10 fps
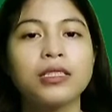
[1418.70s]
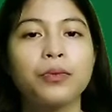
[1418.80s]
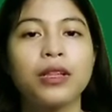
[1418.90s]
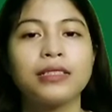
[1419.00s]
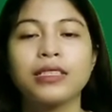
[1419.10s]

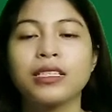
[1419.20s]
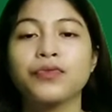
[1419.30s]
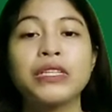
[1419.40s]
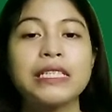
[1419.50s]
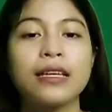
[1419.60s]
symbolizes
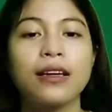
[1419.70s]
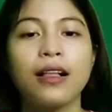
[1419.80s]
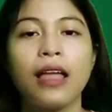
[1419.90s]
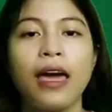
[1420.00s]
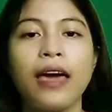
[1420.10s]

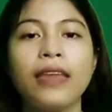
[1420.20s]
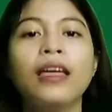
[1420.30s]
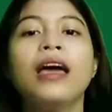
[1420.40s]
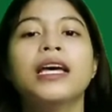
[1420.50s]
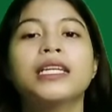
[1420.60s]
physical and
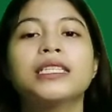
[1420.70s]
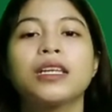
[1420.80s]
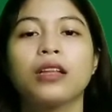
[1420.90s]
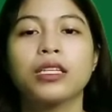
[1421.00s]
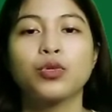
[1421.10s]

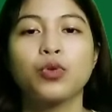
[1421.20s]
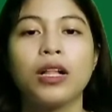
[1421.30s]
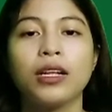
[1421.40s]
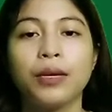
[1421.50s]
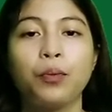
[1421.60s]

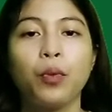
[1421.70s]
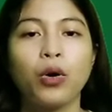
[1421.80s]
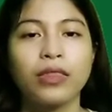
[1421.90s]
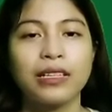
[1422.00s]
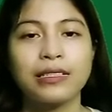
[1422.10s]
intellectual
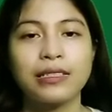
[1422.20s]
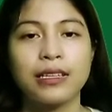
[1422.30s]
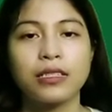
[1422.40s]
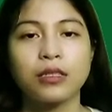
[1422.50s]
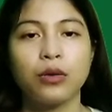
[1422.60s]

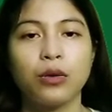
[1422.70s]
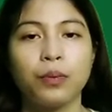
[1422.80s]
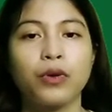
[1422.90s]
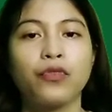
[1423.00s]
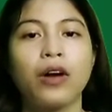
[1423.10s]
impotency. So,
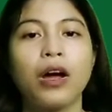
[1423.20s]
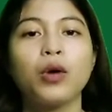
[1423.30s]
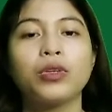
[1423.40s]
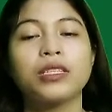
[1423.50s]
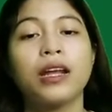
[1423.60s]
Prufrock
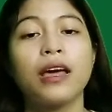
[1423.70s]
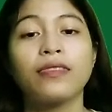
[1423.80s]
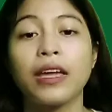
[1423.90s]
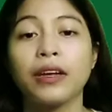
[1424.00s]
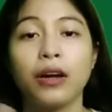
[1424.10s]
was an
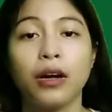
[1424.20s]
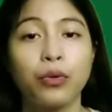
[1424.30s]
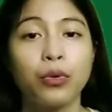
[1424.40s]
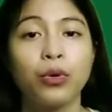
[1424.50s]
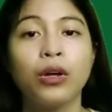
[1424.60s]

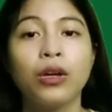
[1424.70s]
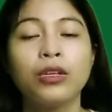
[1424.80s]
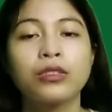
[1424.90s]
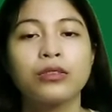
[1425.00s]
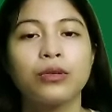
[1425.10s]
anti-hero.
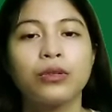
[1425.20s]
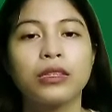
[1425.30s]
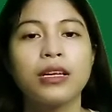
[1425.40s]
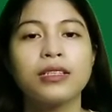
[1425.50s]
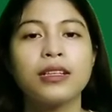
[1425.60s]
So,
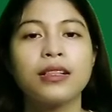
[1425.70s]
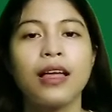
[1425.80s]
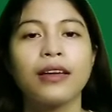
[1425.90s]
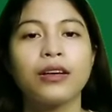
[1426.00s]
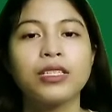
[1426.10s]
T.S.
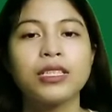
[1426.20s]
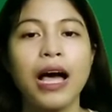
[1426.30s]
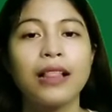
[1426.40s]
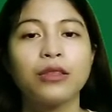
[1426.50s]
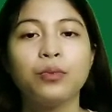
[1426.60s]
Eliot's
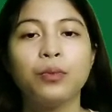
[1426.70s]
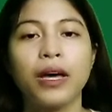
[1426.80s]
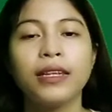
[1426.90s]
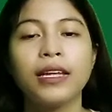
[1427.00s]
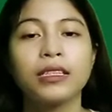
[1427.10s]
Hollow
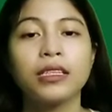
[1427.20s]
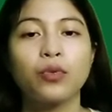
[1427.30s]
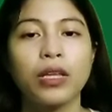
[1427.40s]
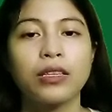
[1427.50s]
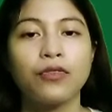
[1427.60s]
Man,
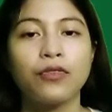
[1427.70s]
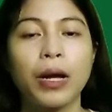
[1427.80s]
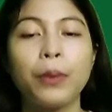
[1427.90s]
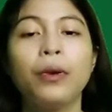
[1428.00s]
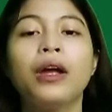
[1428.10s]

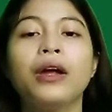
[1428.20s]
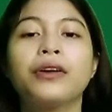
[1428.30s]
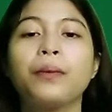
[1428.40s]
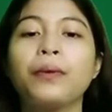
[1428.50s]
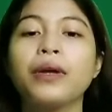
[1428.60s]
1925,
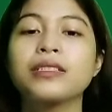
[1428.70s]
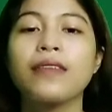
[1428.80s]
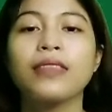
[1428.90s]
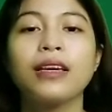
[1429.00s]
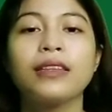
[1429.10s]

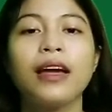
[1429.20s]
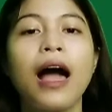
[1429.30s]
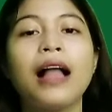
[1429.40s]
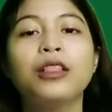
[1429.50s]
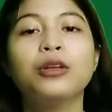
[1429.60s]
represented a
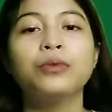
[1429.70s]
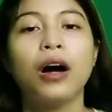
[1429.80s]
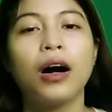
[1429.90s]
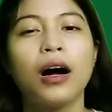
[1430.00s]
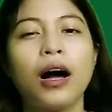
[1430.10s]

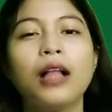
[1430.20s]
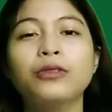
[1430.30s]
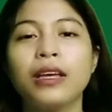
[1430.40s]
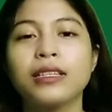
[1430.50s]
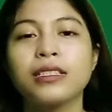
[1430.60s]

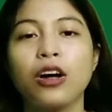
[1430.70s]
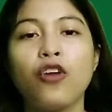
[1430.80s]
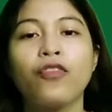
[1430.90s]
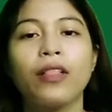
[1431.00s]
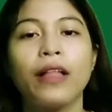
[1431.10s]
hollowness
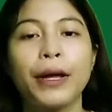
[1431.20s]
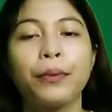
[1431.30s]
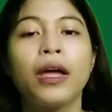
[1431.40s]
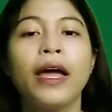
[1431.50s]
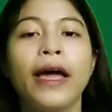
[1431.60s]
of life
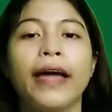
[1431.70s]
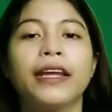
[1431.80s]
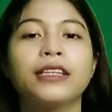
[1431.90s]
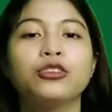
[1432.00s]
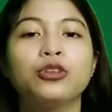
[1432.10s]
and
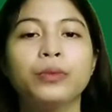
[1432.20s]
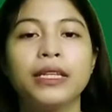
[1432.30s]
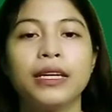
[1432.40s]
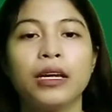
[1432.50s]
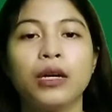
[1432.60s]

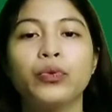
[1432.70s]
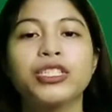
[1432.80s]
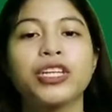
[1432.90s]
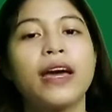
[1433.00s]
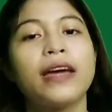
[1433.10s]
ignominy
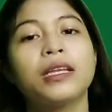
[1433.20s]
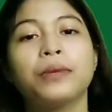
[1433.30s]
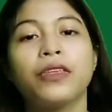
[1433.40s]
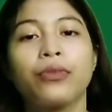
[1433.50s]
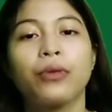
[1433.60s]
which cannot
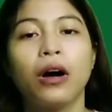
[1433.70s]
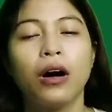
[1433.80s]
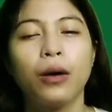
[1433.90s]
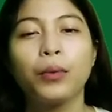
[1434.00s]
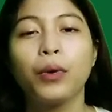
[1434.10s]
be
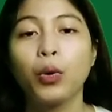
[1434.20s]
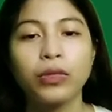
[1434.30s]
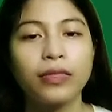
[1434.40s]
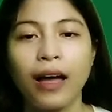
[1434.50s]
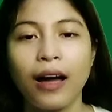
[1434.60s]

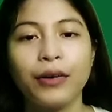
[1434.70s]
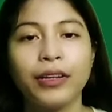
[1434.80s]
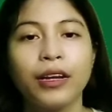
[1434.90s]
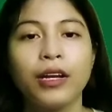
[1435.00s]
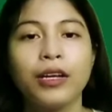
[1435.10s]
brought down.
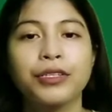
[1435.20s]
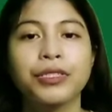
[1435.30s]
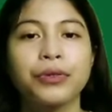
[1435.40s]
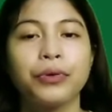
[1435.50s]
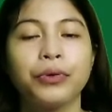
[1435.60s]

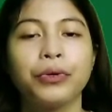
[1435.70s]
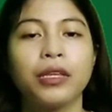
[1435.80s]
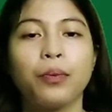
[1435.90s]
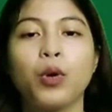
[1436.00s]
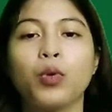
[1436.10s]
So,
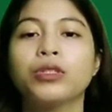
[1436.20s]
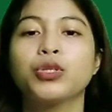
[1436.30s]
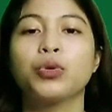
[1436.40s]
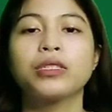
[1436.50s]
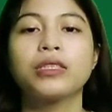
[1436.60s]
the poem
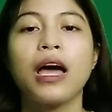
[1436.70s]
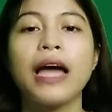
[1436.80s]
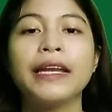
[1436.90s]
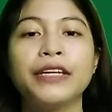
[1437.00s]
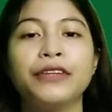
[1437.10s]
shows the
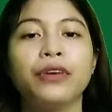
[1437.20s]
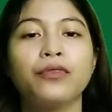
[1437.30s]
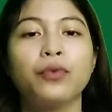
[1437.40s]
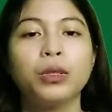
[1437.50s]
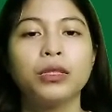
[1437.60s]

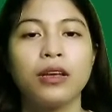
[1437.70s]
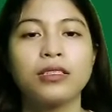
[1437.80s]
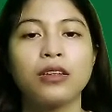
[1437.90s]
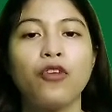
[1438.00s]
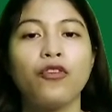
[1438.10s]

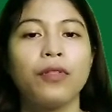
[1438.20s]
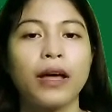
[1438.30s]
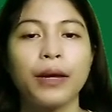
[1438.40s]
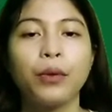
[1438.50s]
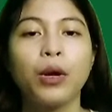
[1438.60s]
uneventfulness of
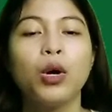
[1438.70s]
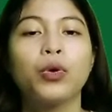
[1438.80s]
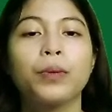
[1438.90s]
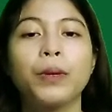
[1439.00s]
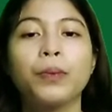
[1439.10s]
life
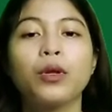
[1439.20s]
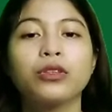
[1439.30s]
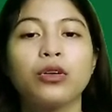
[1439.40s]
where people